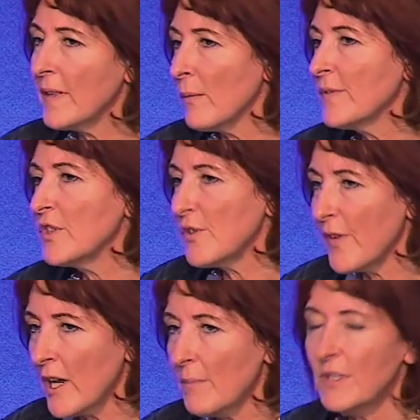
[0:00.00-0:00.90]
that with the
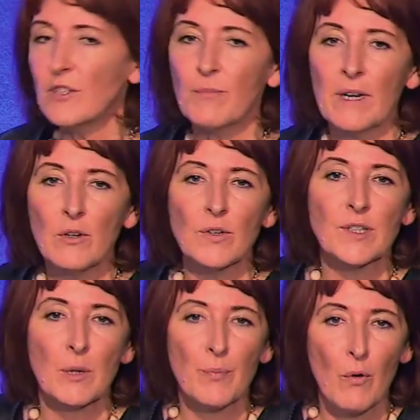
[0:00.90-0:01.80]
development of my
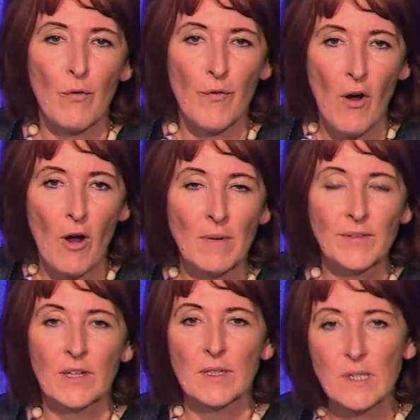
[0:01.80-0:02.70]
nursing pro forma,
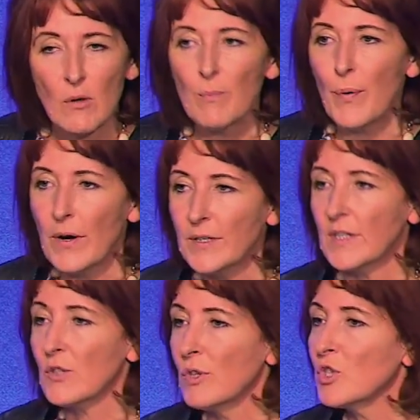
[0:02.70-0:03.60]
that at some point it's
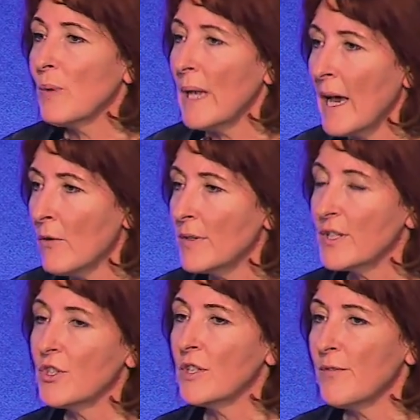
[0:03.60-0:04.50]
going to allow us
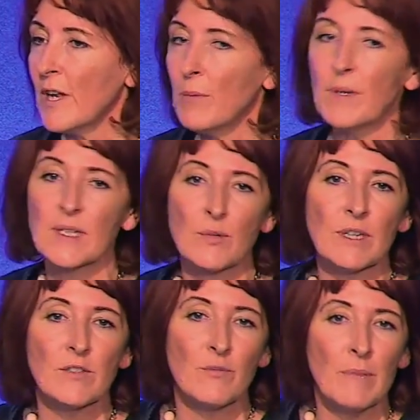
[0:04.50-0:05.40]
to develop a
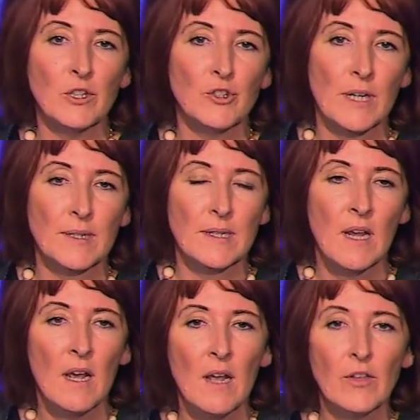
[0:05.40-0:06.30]
suite of metrics
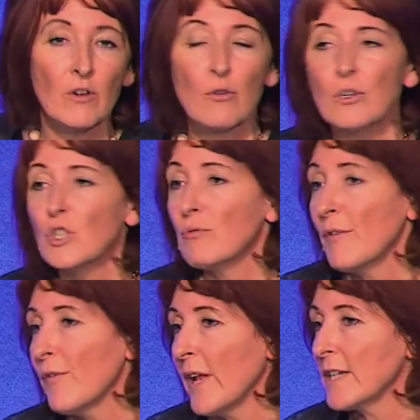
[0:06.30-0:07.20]
that are going to
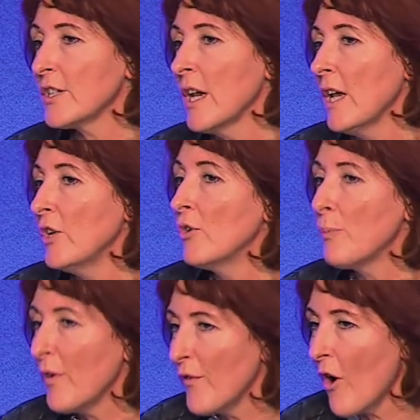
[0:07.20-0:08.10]
reflect, you know,
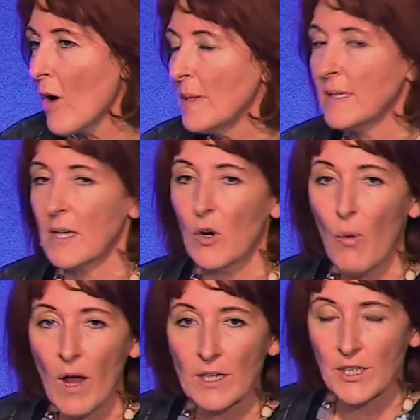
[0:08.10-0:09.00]
performance and
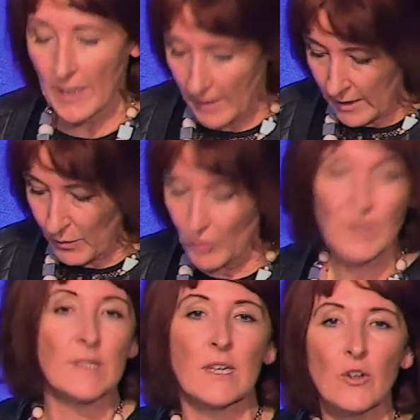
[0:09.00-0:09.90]
quality in
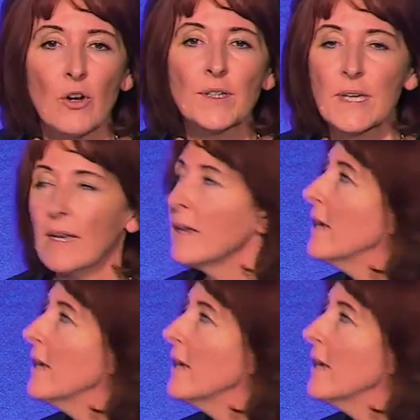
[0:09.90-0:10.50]
emergency nursing.